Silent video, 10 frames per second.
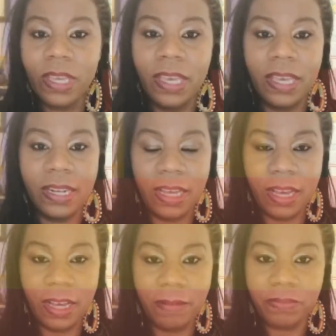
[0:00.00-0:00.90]
and
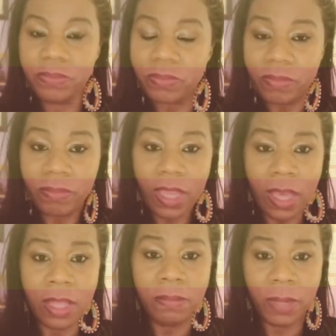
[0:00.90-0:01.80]

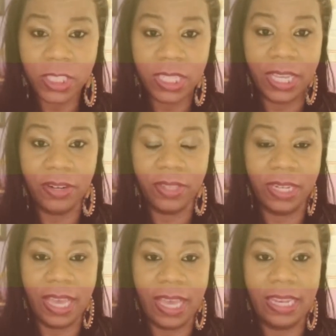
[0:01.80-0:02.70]
much later
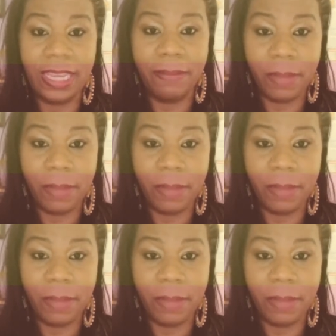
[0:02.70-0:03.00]
than that, Les